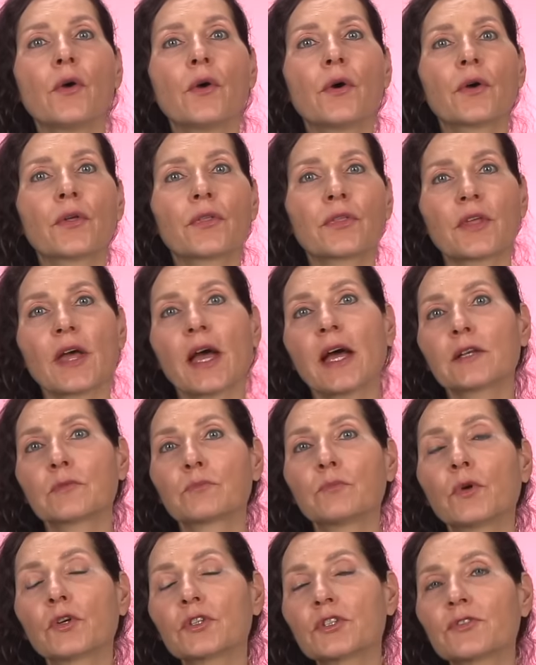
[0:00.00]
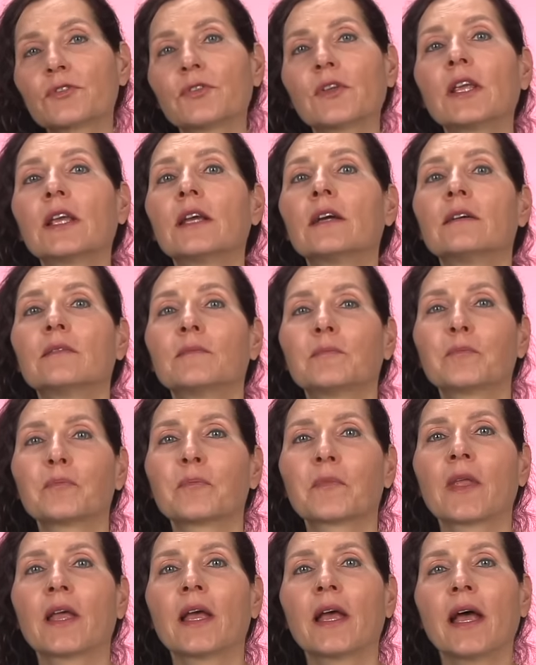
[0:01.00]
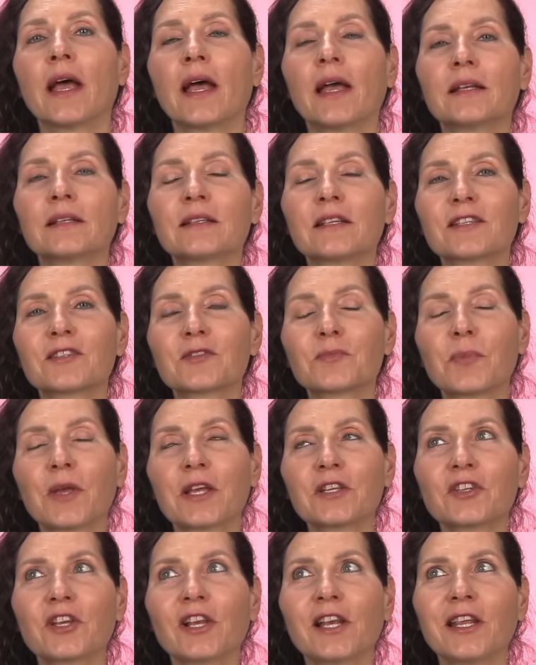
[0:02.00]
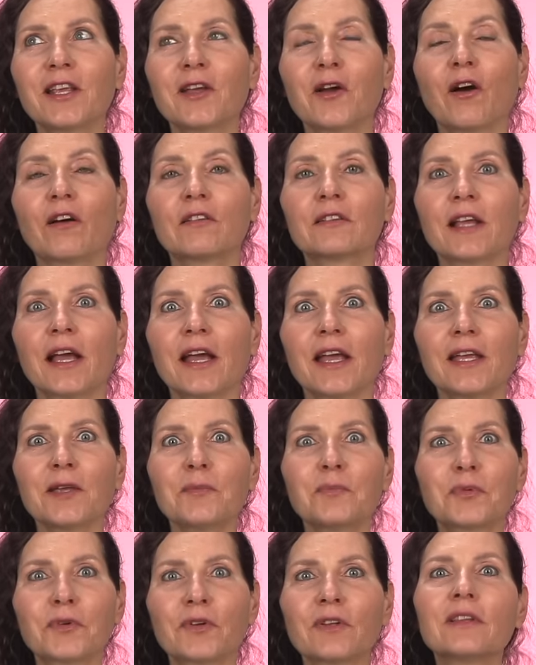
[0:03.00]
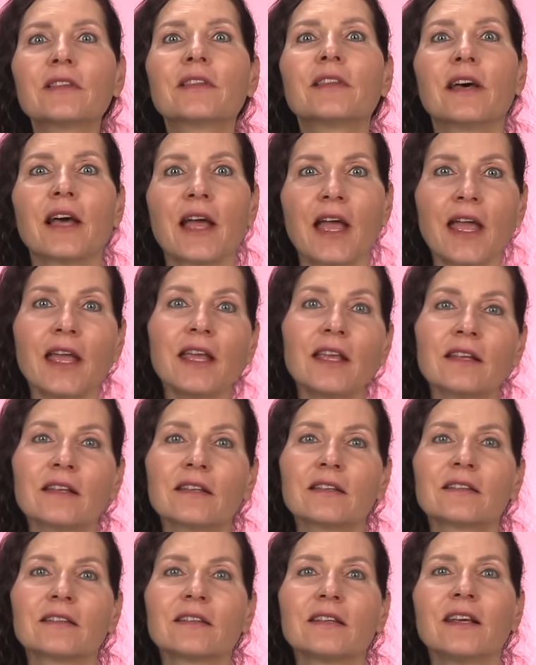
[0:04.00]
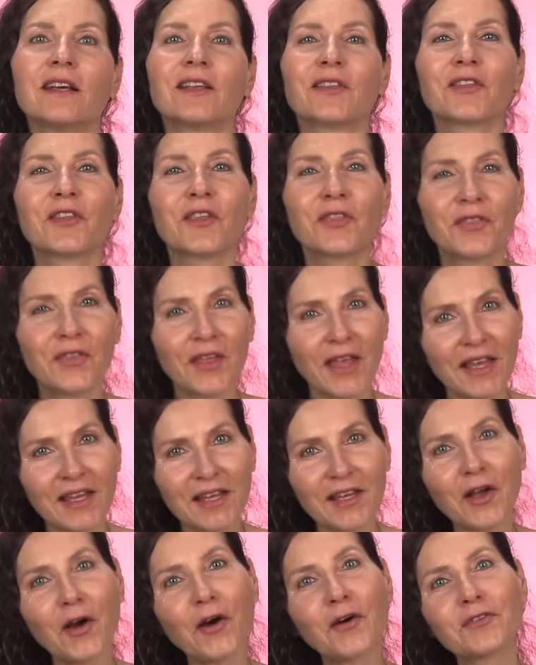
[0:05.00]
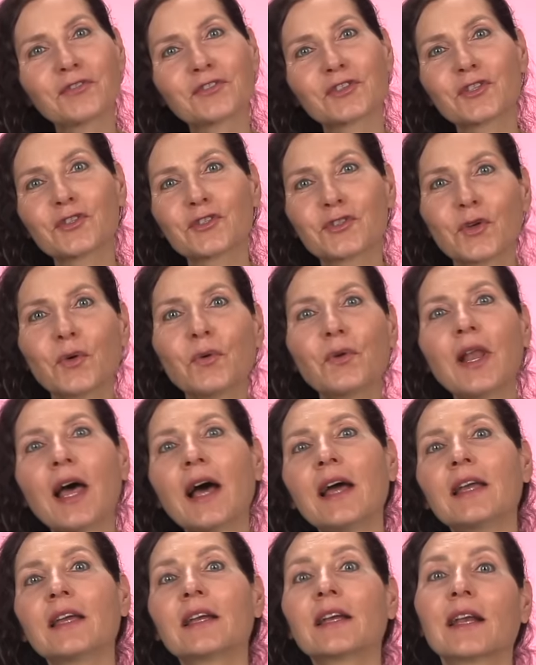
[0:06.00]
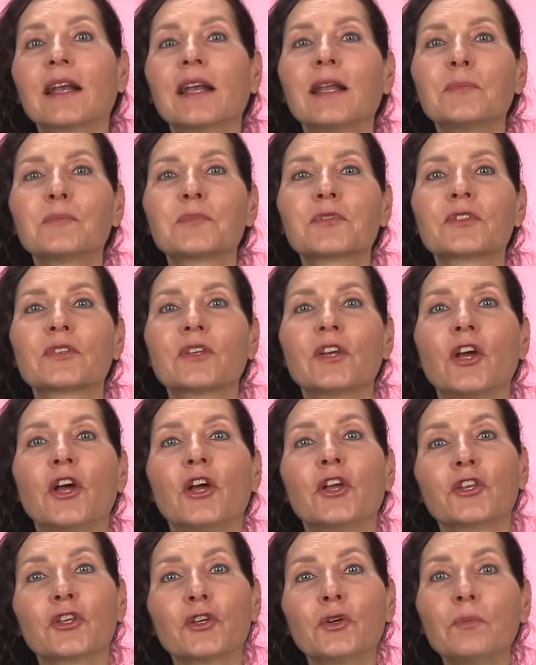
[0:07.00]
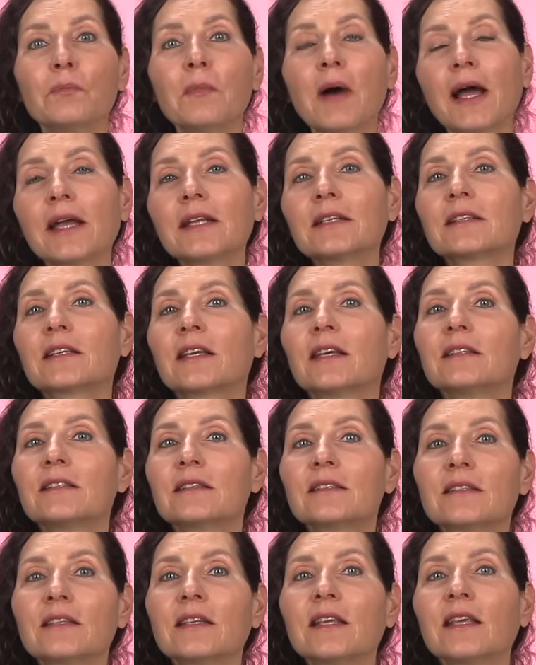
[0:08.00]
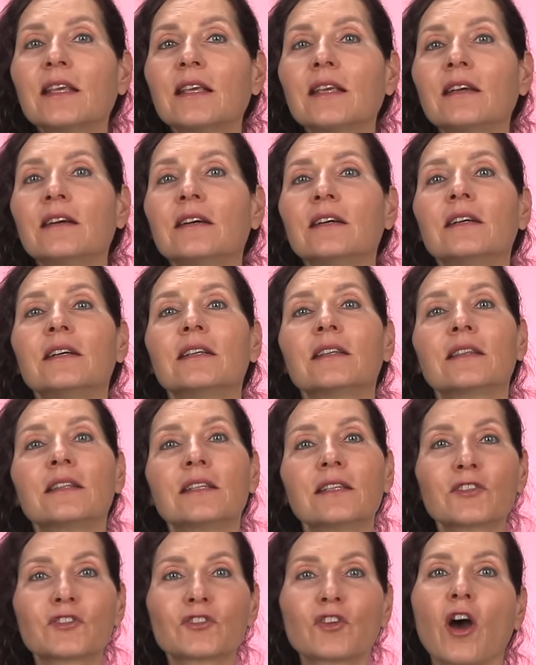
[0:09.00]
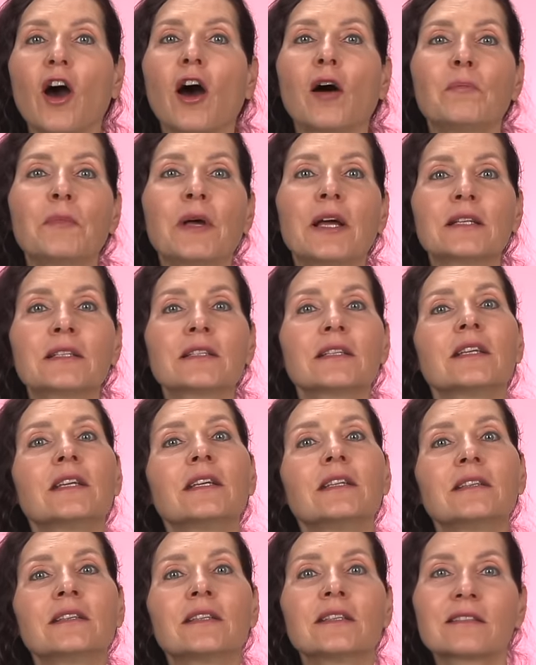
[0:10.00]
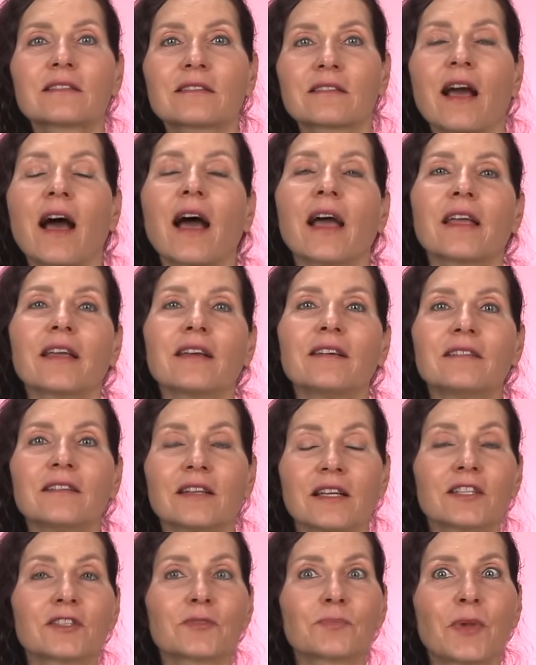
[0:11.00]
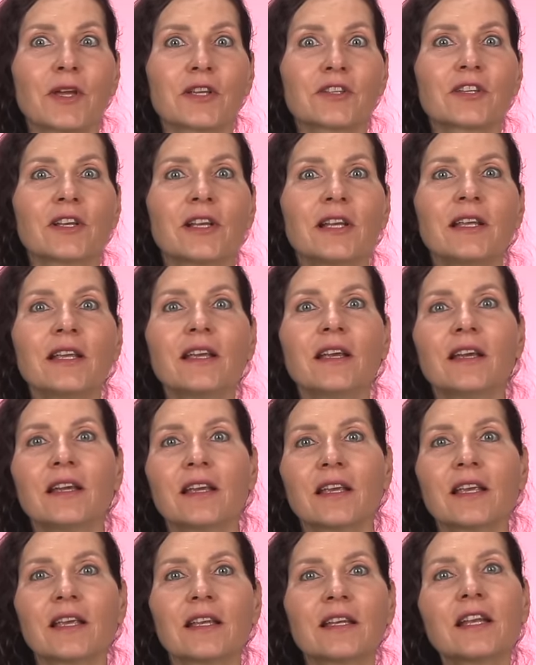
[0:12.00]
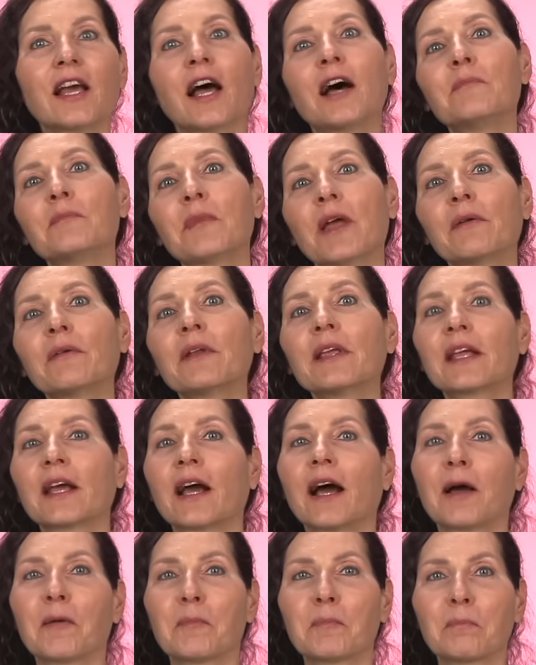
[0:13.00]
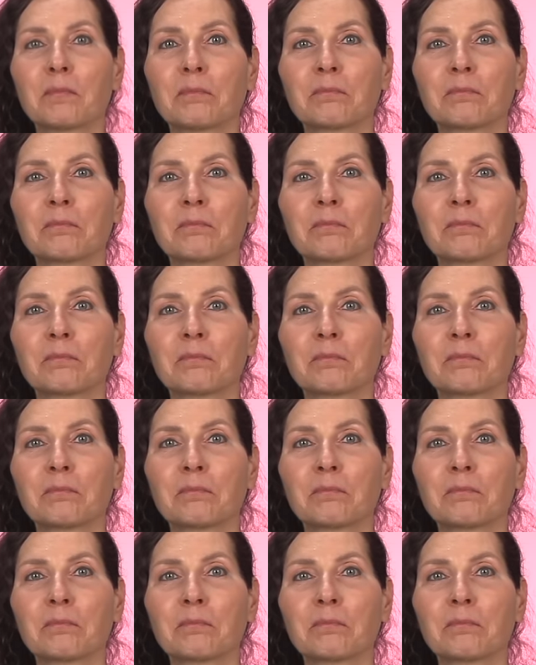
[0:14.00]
Earth's atmosphere, and especially on April the eighth, the day of the solar eclipse, you might can see this comet in the sky, especially in America.